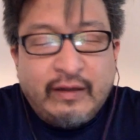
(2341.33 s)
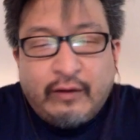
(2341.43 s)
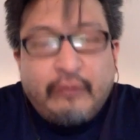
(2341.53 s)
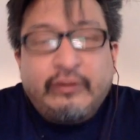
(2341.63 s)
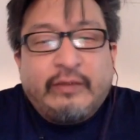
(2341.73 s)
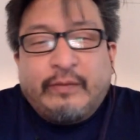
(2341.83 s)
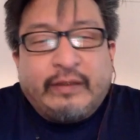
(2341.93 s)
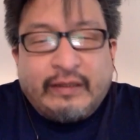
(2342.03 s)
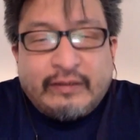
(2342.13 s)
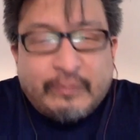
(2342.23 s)

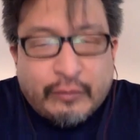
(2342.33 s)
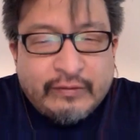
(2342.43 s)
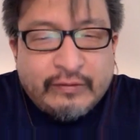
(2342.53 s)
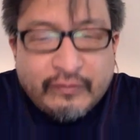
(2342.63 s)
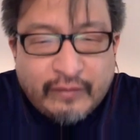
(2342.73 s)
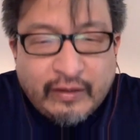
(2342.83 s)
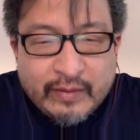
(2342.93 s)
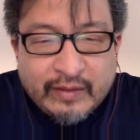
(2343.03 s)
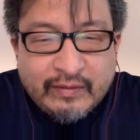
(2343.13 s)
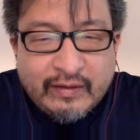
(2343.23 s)
ultimately into personal
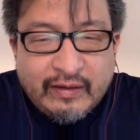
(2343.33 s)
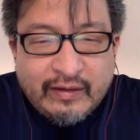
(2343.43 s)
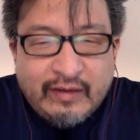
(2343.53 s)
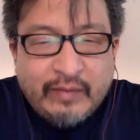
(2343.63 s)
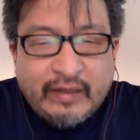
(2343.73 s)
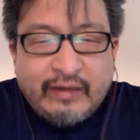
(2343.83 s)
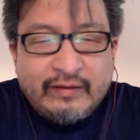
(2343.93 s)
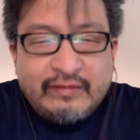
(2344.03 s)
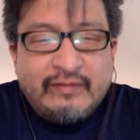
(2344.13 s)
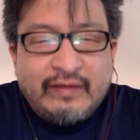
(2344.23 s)
development,
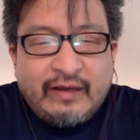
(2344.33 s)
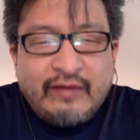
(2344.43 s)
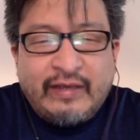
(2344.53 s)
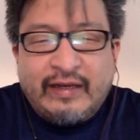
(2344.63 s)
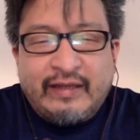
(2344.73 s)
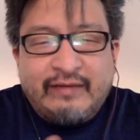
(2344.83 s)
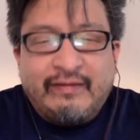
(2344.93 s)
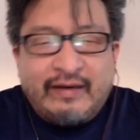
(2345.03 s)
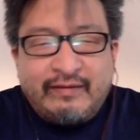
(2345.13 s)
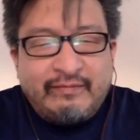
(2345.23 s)
because of
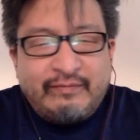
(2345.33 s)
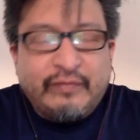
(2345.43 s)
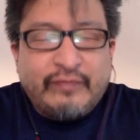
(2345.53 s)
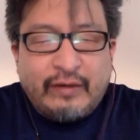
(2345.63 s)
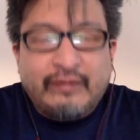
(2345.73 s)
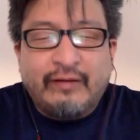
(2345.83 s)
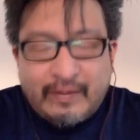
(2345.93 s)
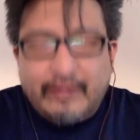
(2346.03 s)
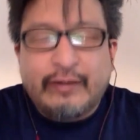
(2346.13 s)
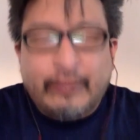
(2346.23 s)
and we've talked a lot
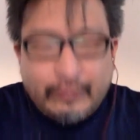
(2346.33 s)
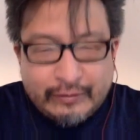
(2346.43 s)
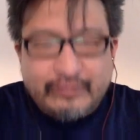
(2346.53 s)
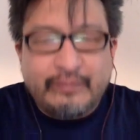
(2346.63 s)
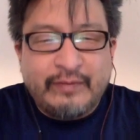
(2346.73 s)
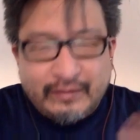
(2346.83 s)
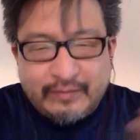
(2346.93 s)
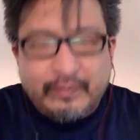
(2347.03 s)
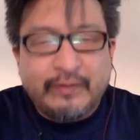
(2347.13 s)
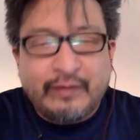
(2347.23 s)
about culture, you know,
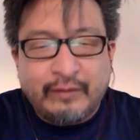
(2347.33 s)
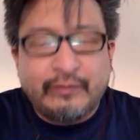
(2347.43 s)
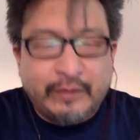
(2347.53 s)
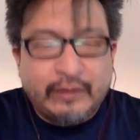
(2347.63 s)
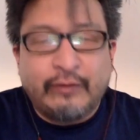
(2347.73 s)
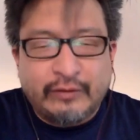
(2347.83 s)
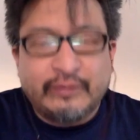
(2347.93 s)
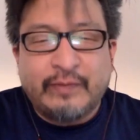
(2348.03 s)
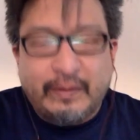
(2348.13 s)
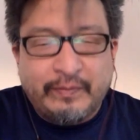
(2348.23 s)
but ultimately culture
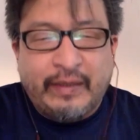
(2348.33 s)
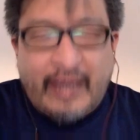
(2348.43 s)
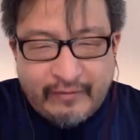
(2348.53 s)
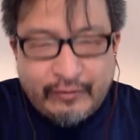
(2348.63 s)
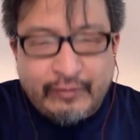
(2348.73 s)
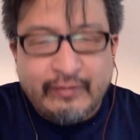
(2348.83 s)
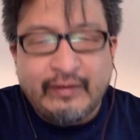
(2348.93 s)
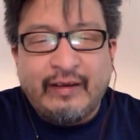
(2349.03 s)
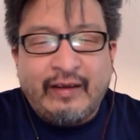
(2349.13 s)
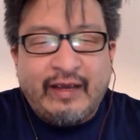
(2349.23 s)
is about behavior
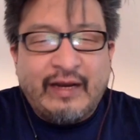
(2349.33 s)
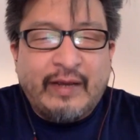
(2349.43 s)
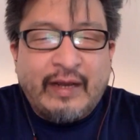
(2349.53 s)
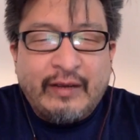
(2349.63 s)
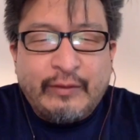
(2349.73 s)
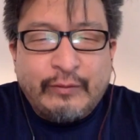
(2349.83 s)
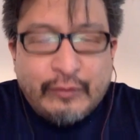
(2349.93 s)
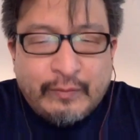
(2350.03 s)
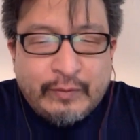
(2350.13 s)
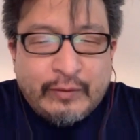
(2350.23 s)
and about how you
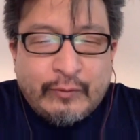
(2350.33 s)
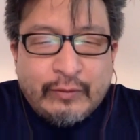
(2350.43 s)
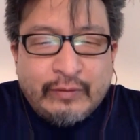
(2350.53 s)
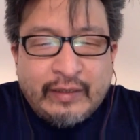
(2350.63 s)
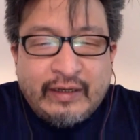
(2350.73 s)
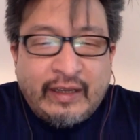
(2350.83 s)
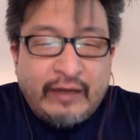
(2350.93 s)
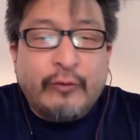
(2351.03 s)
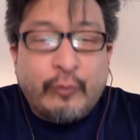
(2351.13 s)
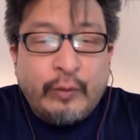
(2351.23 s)
interpret the world, and
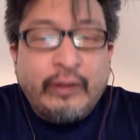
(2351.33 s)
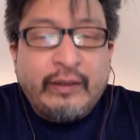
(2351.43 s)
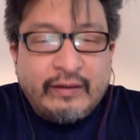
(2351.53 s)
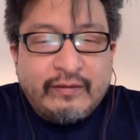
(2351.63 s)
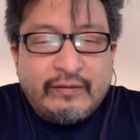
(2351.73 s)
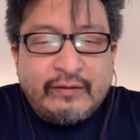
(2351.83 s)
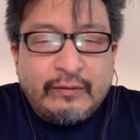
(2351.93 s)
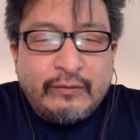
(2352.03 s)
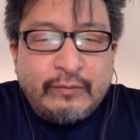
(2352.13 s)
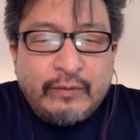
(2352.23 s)
your willingness
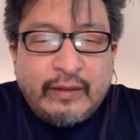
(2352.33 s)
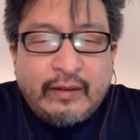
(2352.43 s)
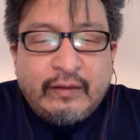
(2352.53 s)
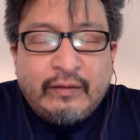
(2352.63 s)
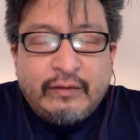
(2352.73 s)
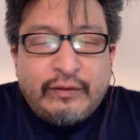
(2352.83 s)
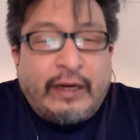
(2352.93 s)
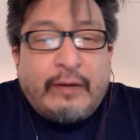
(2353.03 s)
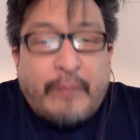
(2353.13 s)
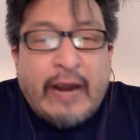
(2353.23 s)
to
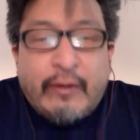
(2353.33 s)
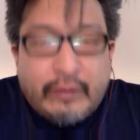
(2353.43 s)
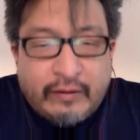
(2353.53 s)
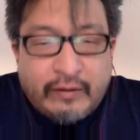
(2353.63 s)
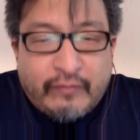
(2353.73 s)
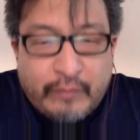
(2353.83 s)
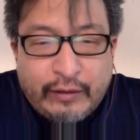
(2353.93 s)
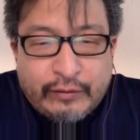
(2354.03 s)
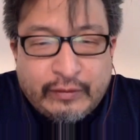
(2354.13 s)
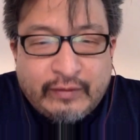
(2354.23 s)
share power and
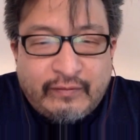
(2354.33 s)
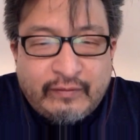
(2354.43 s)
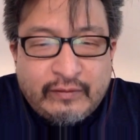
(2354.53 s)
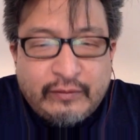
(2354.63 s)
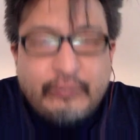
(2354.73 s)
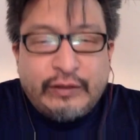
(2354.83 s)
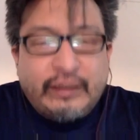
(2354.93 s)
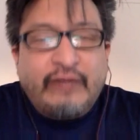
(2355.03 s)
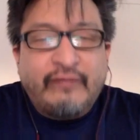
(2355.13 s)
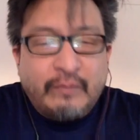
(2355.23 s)
information to
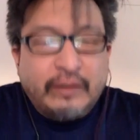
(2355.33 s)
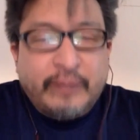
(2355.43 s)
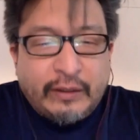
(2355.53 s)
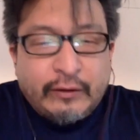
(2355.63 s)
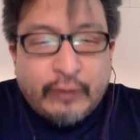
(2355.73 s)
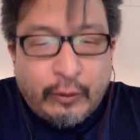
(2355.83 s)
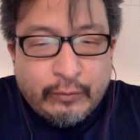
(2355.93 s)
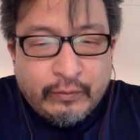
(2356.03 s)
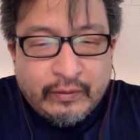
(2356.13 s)
achieve a much bigger goal,